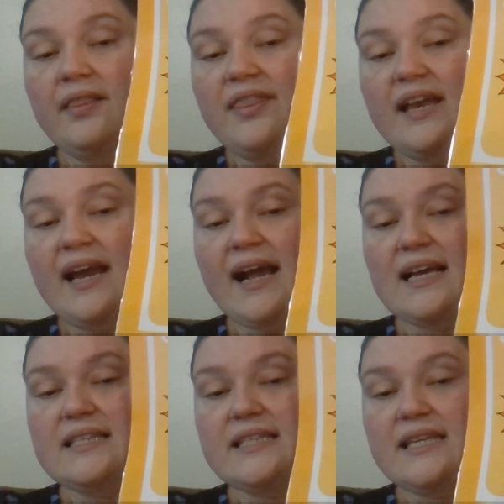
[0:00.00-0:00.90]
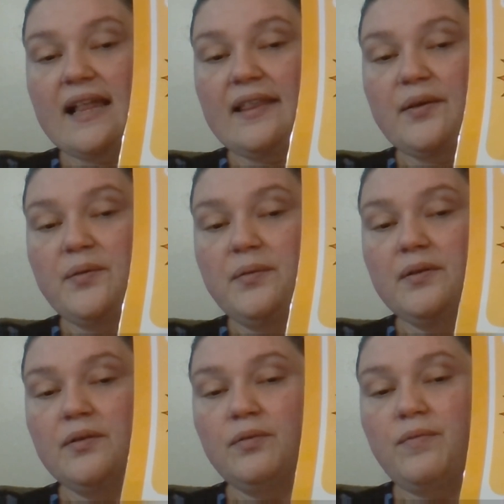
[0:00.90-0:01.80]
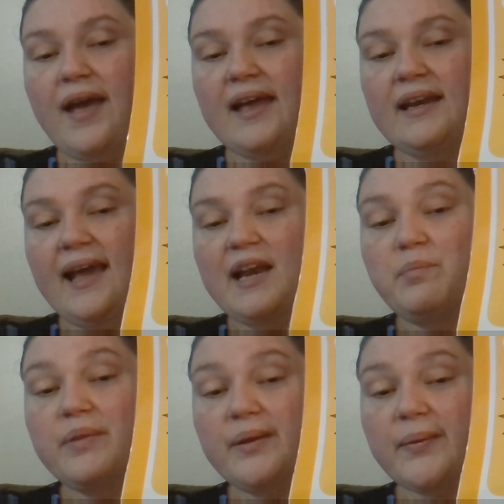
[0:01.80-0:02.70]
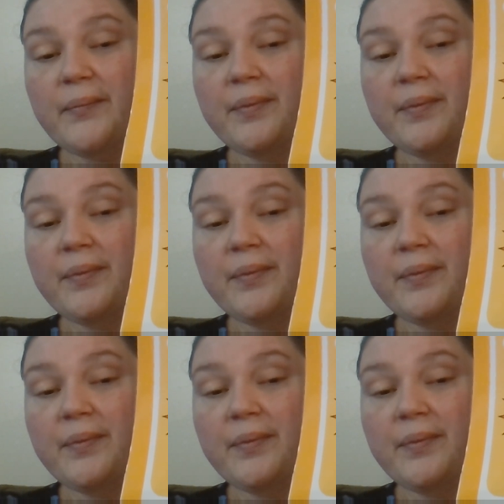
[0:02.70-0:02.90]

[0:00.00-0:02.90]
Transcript: that has yellow, red, and blue.